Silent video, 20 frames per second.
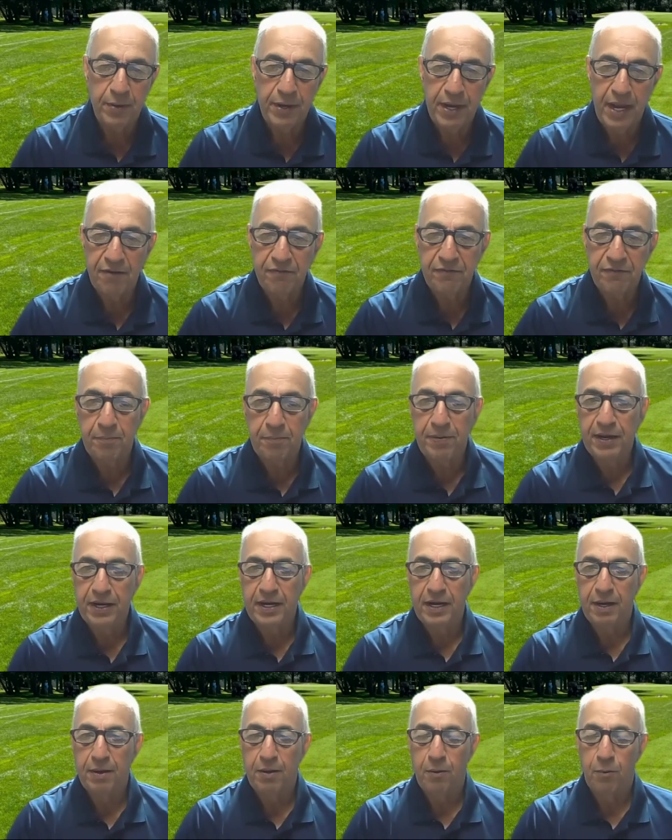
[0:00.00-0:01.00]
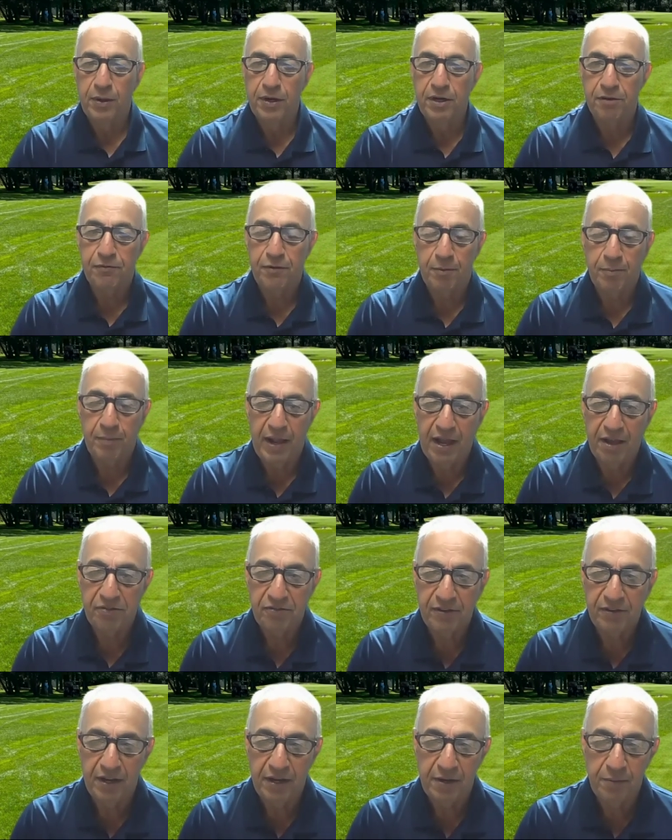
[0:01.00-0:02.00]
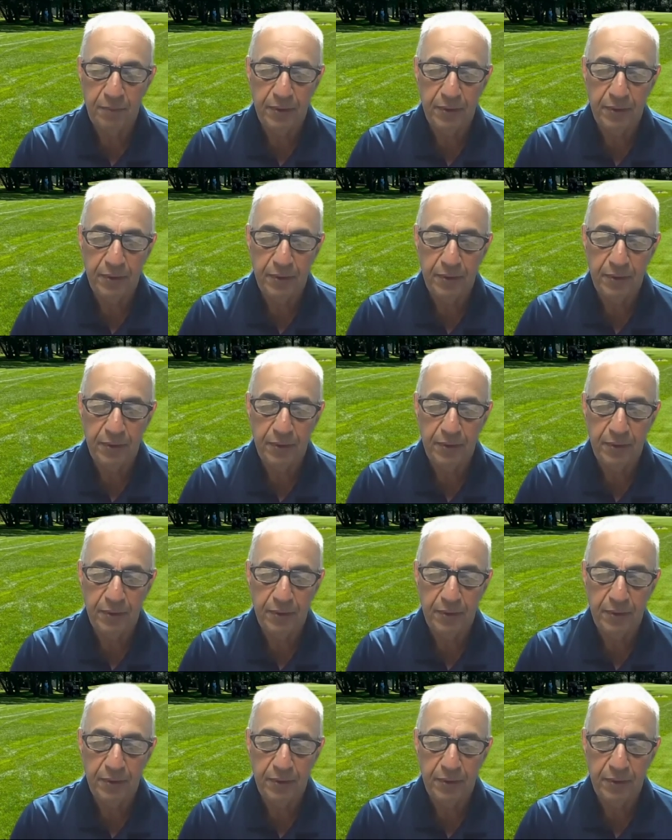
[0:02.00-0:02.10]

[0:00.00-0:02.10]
We have to pick our winner from last night.